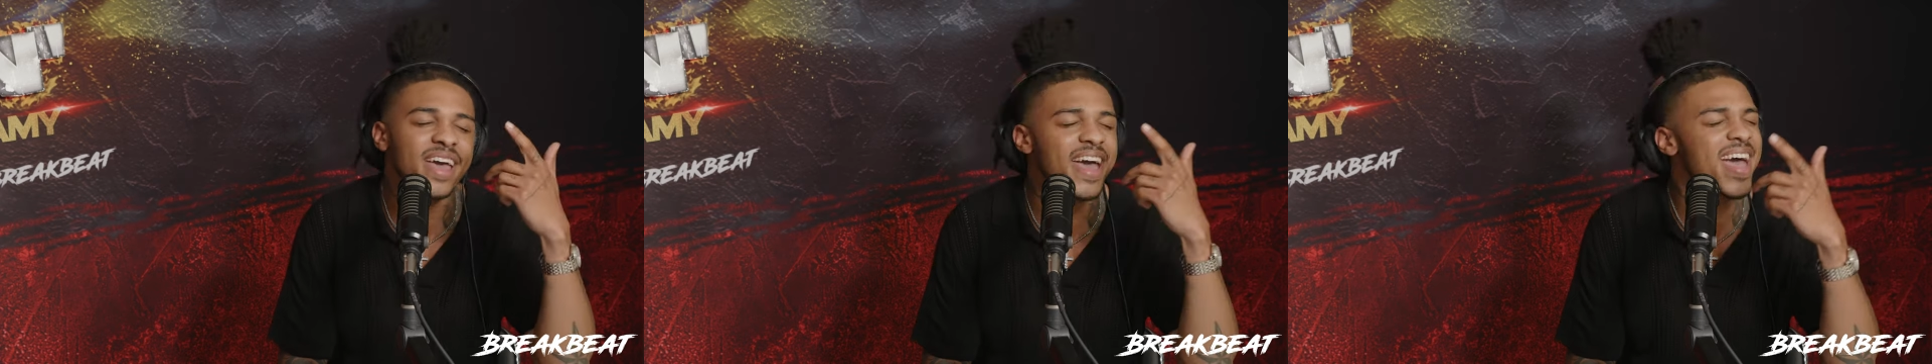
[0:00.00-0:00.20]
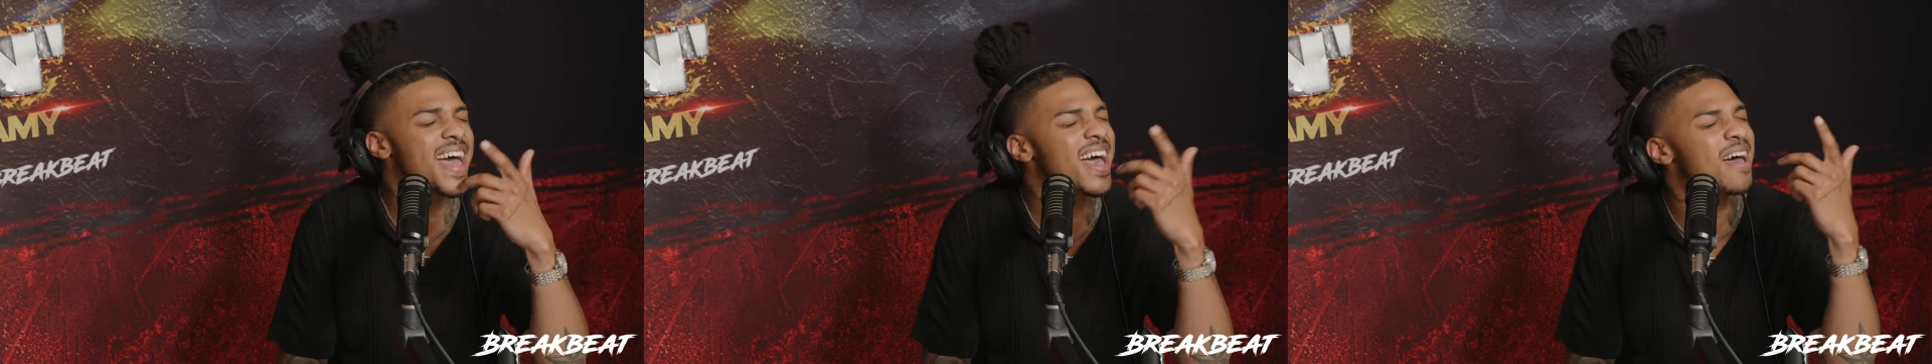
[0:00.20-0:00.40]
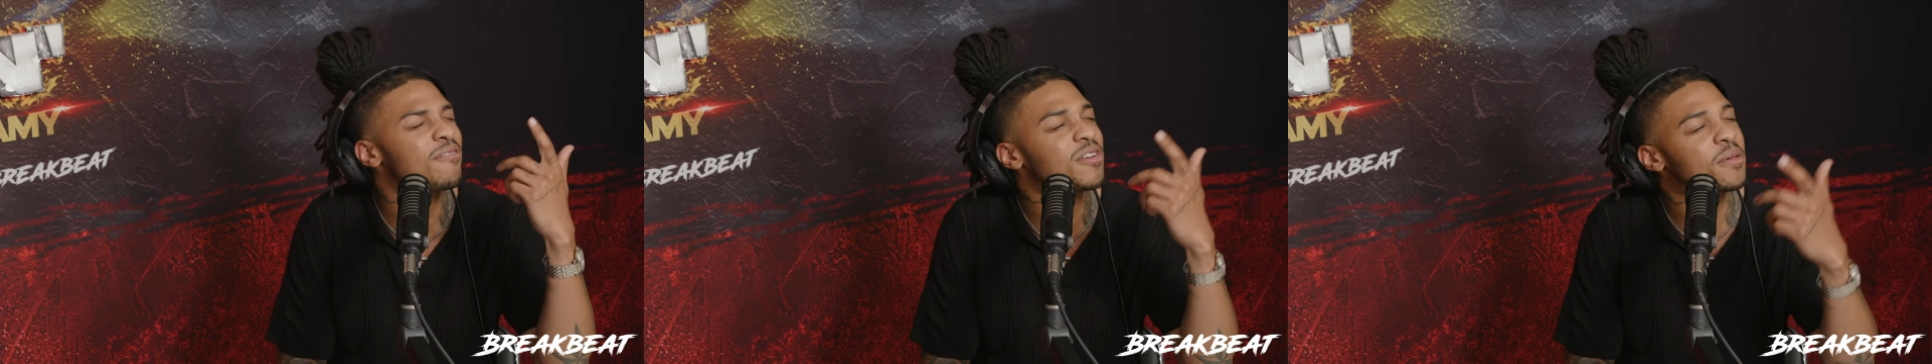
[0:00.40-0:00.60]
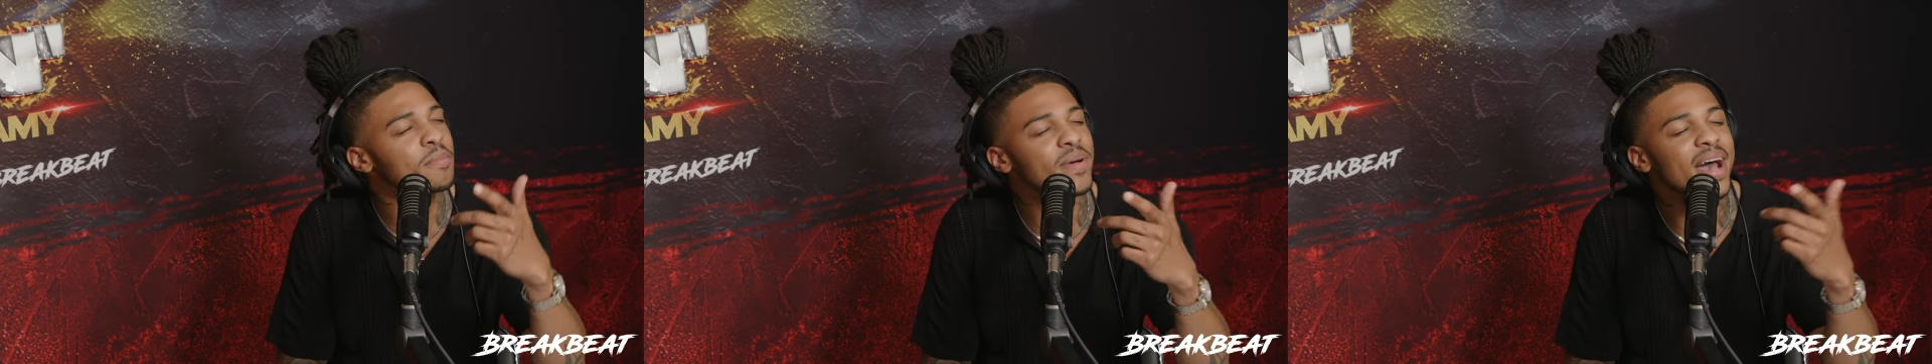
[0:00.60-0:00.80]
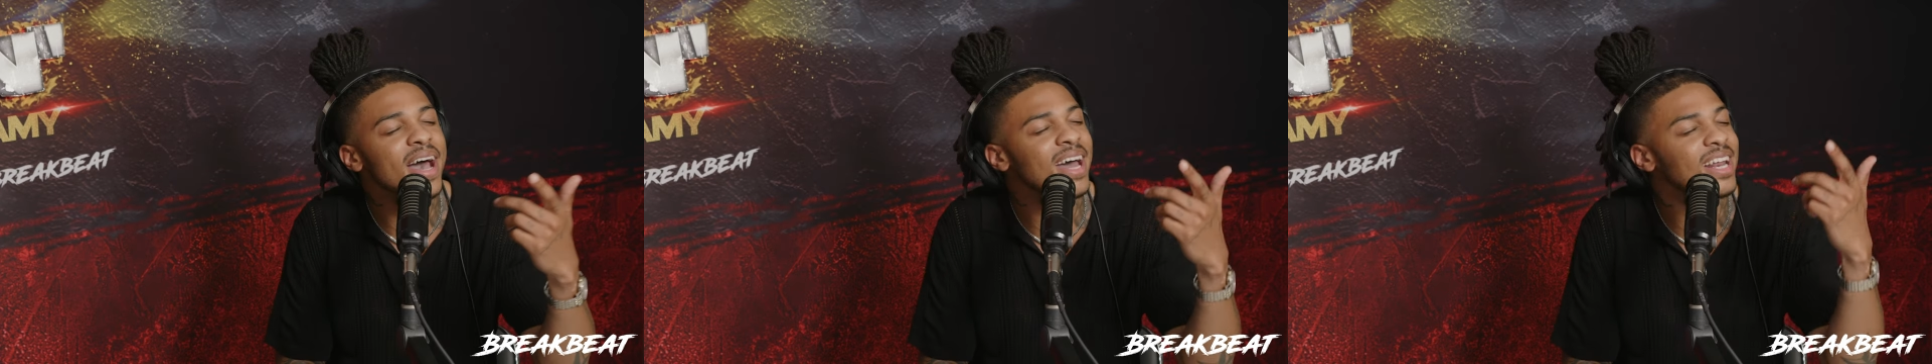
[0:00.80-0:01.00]

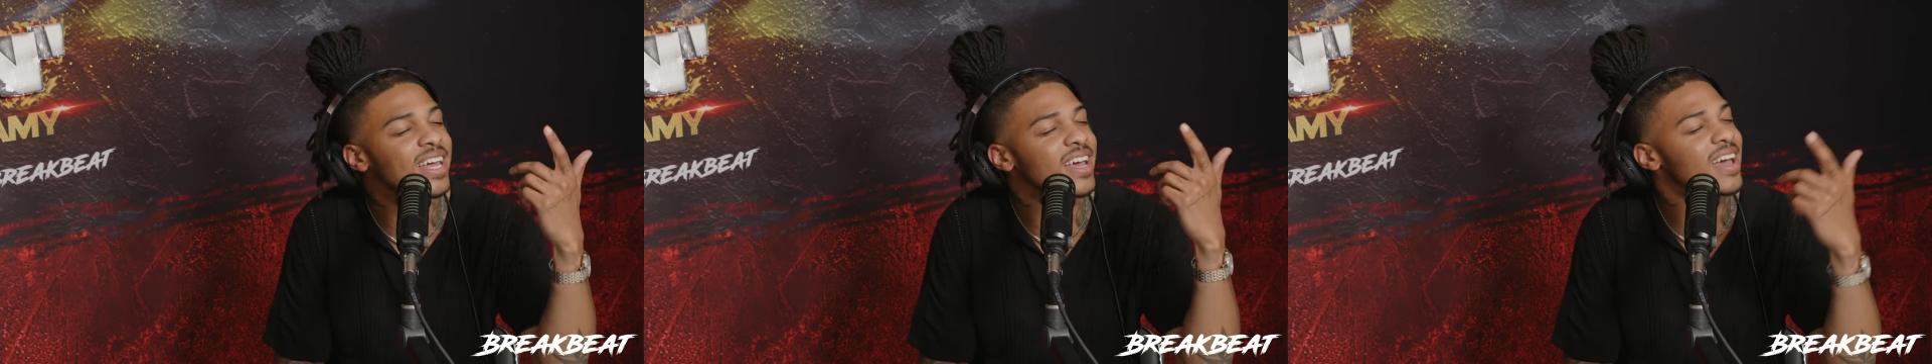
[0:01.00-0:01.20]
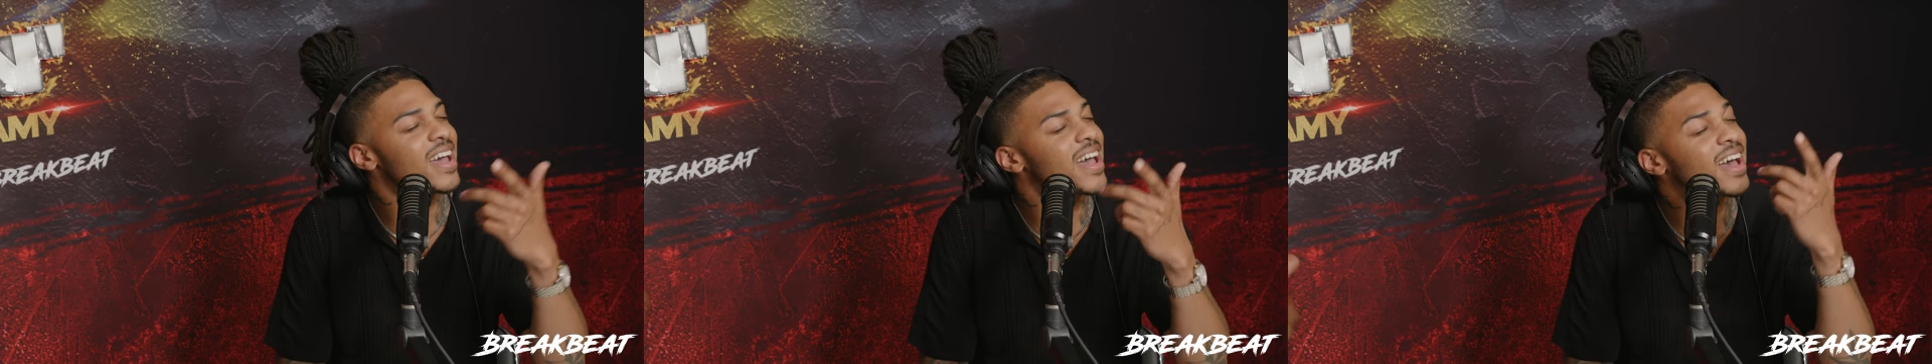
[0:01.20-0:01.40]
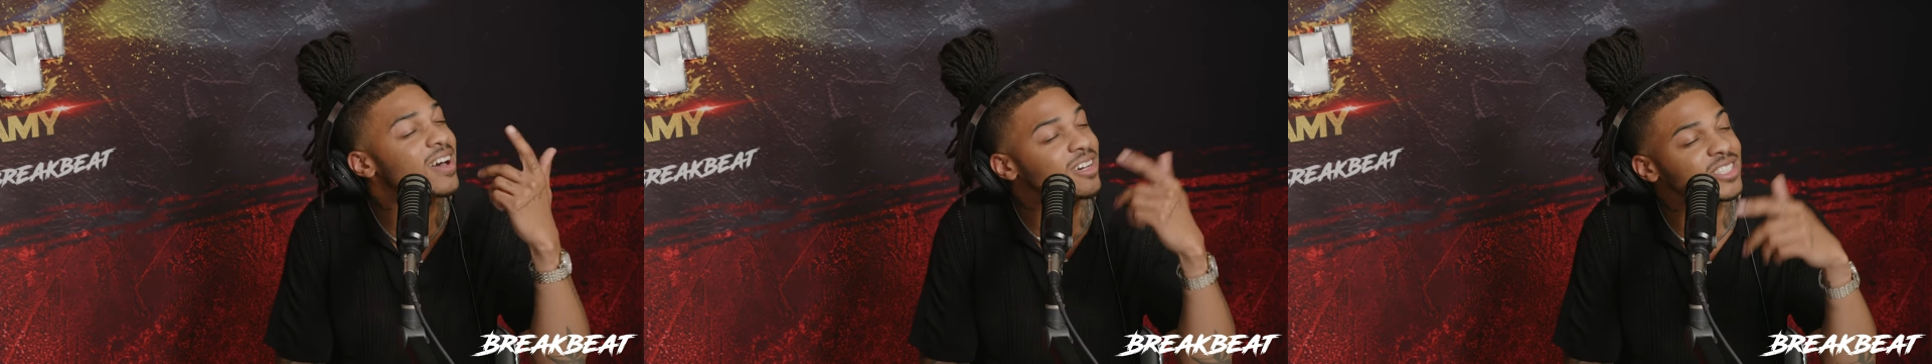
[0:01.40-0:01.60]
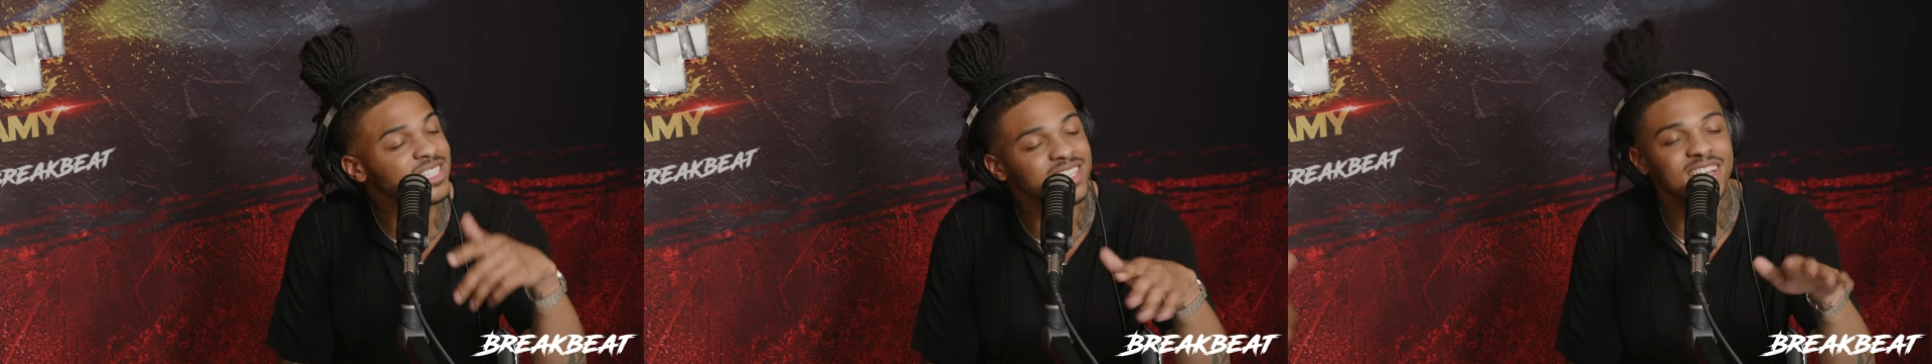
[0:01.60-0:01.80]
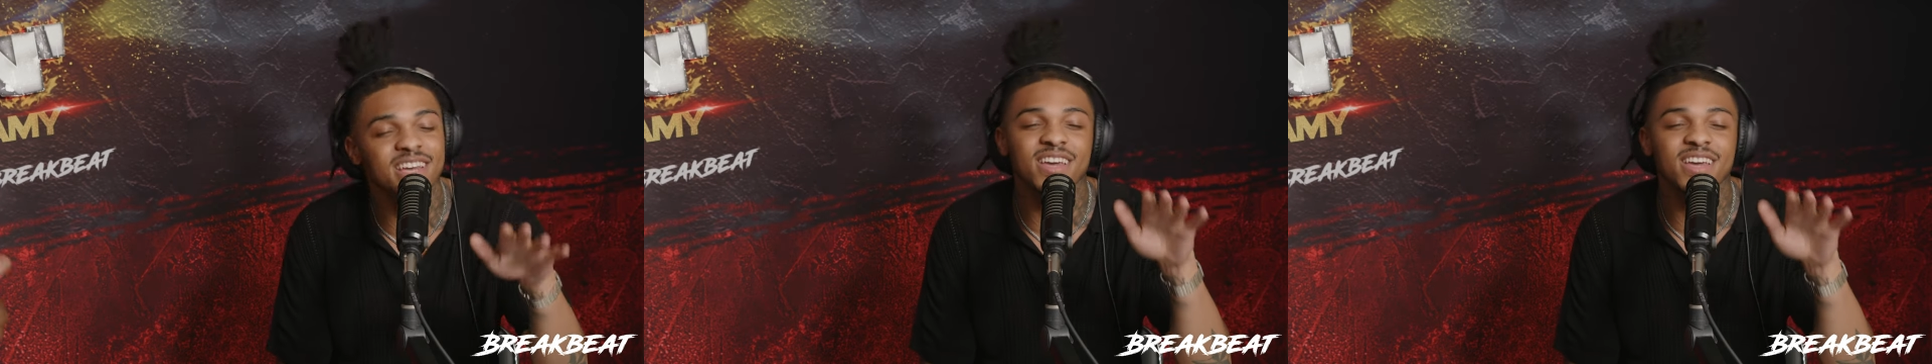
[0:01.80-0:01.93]
everybody else.